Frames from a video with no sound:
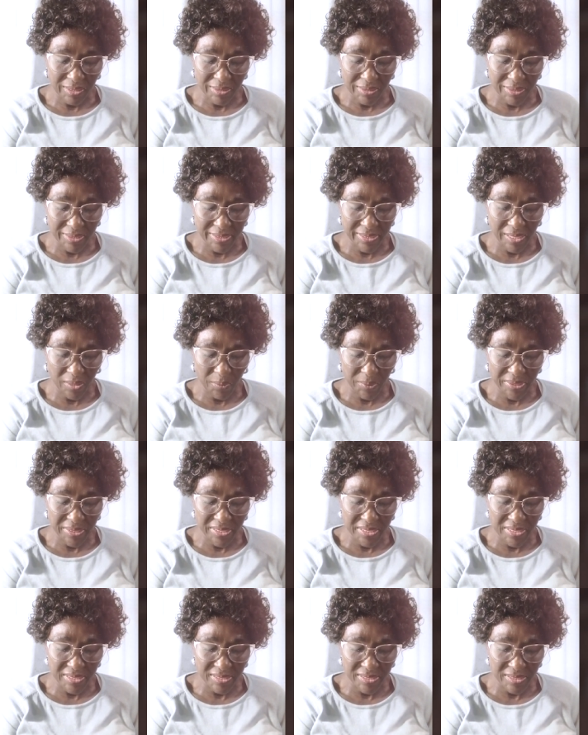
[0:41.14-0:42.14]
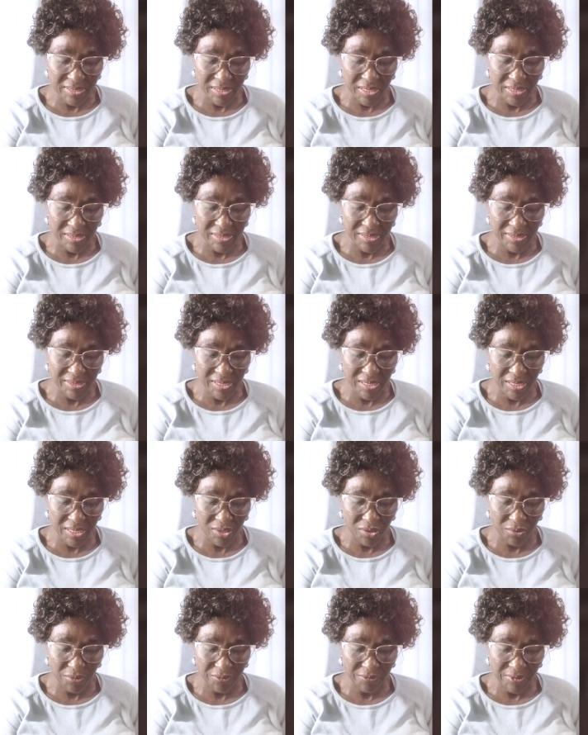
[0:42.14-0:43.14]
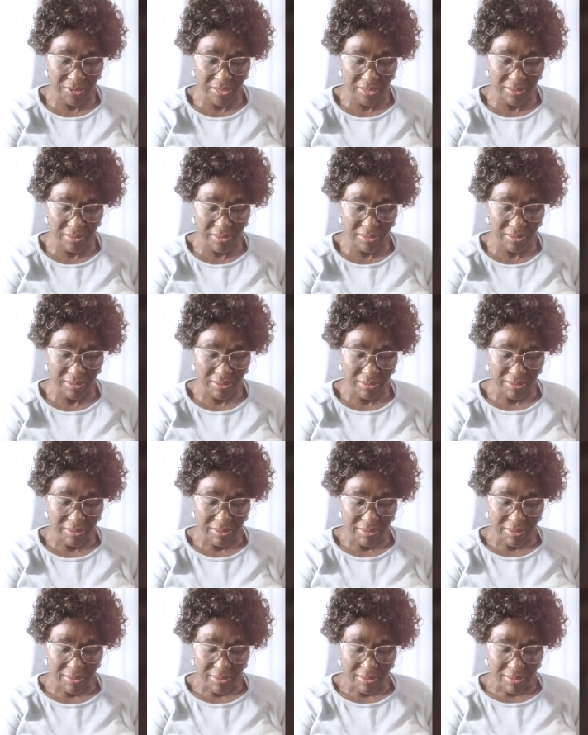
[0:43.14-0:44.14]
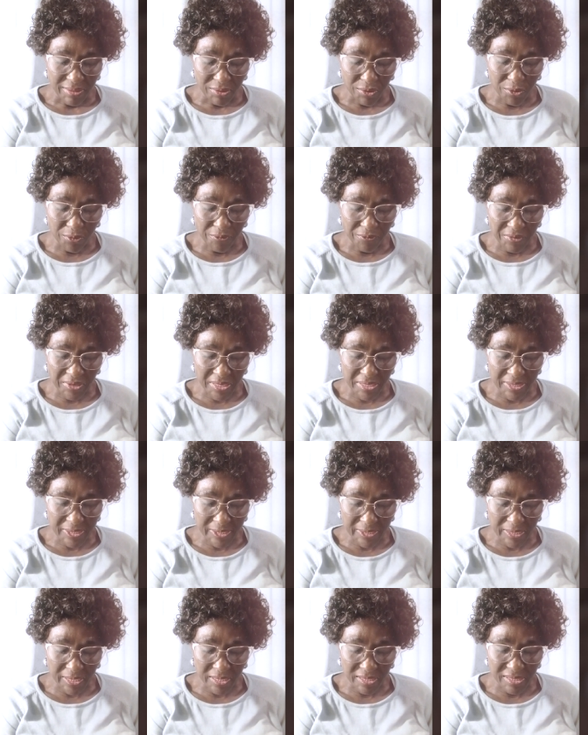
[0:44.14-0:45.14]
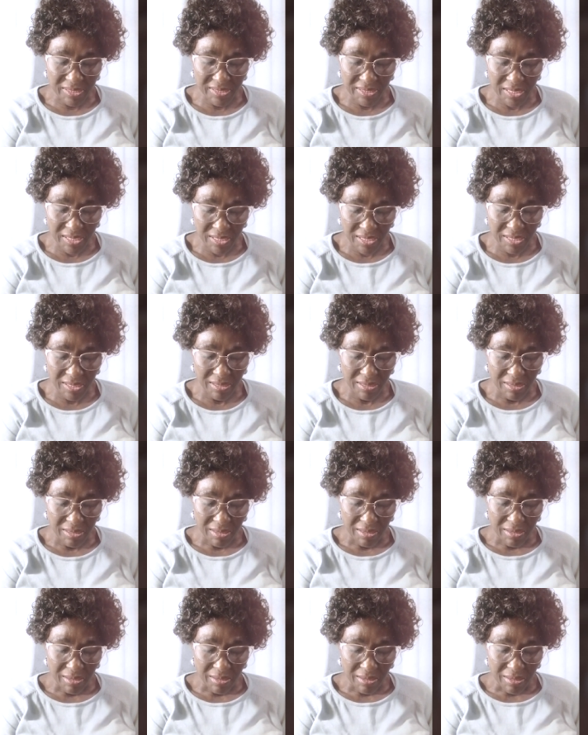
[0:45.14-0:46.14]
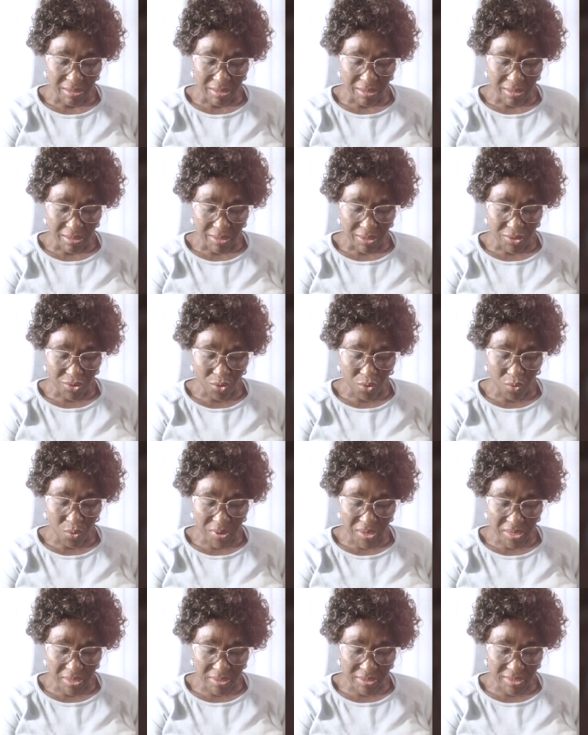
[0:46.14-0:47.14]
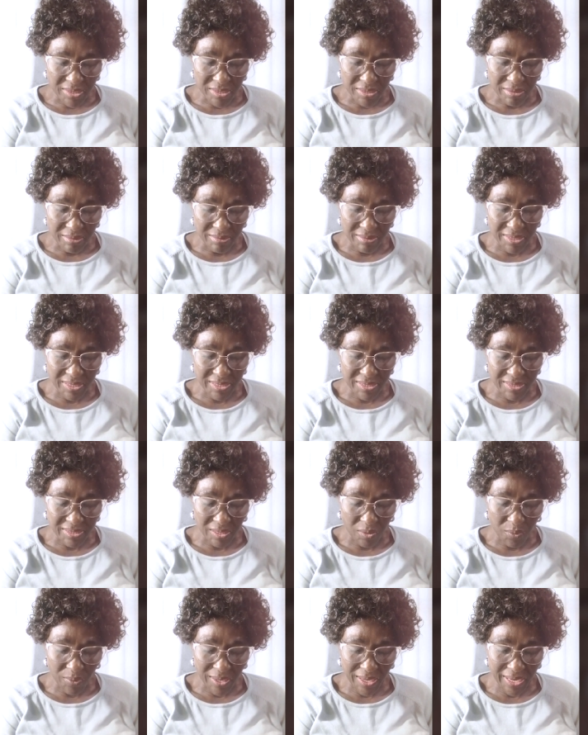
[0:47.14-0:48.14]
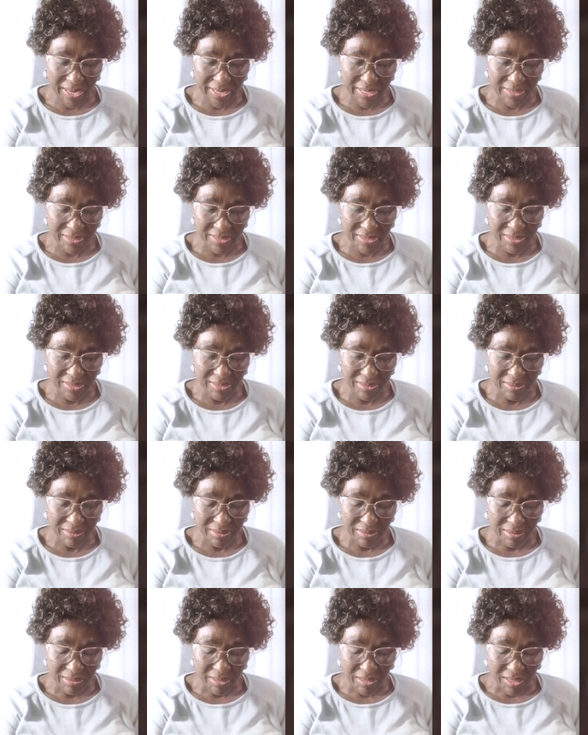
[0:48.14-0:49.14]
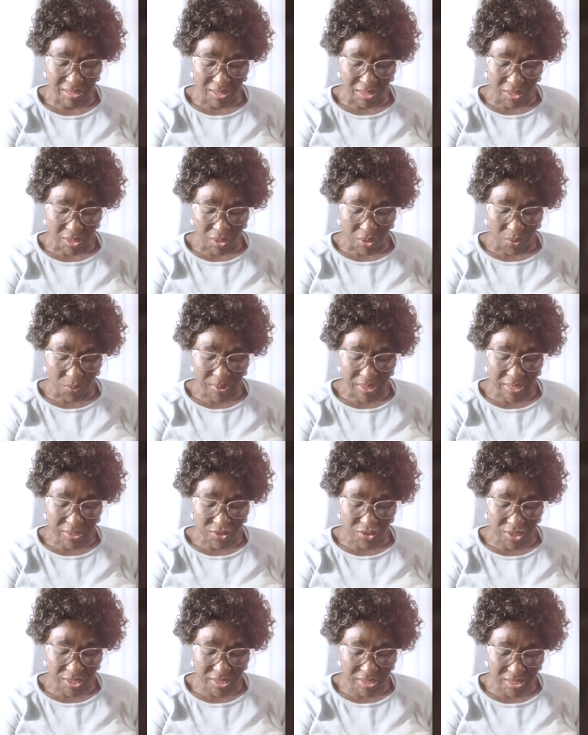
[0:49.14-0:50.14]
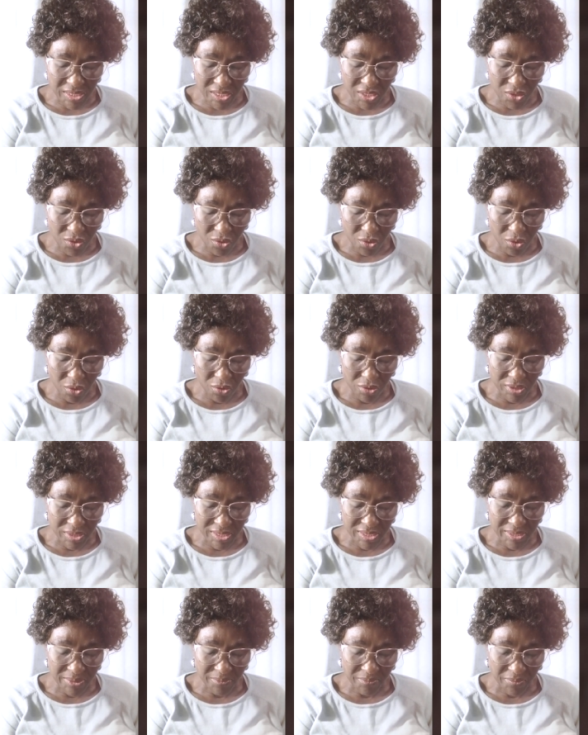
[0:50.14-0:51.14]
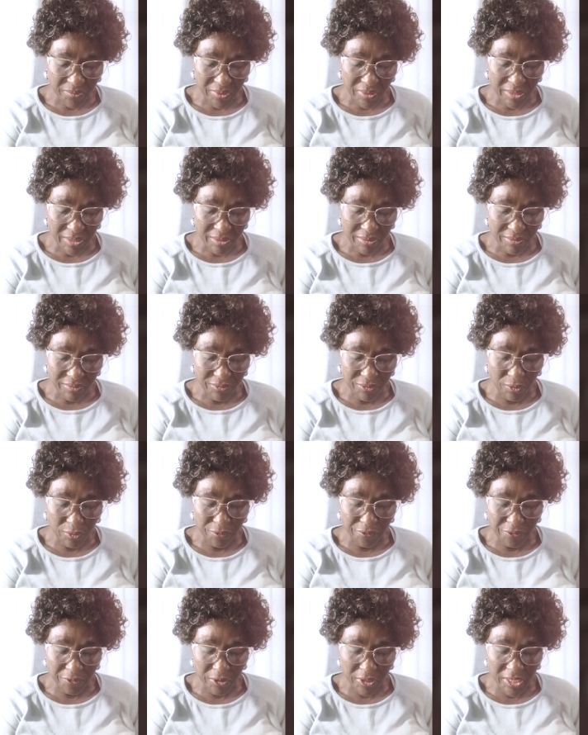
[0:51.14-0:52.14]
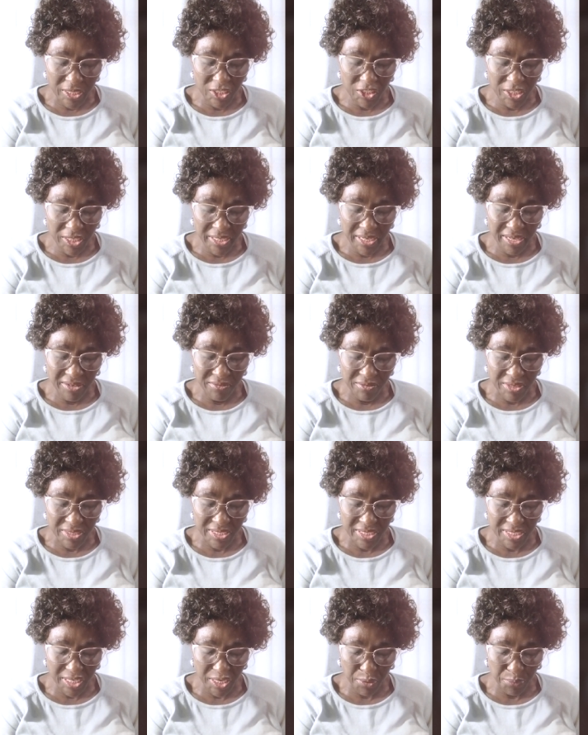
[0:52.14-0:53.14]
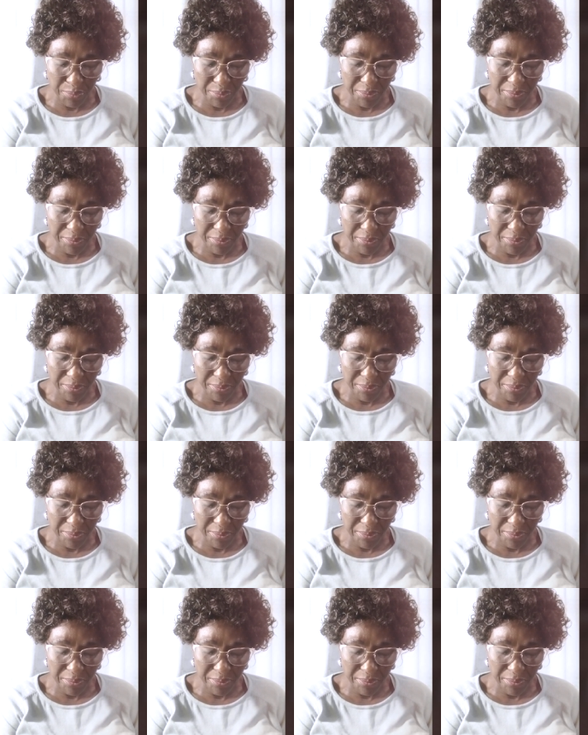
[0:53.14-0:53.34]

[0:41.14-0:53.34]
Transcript: in our knees and seek your faith, your face, and seek your word that is our light. We are trusting you, Lord, for each and every step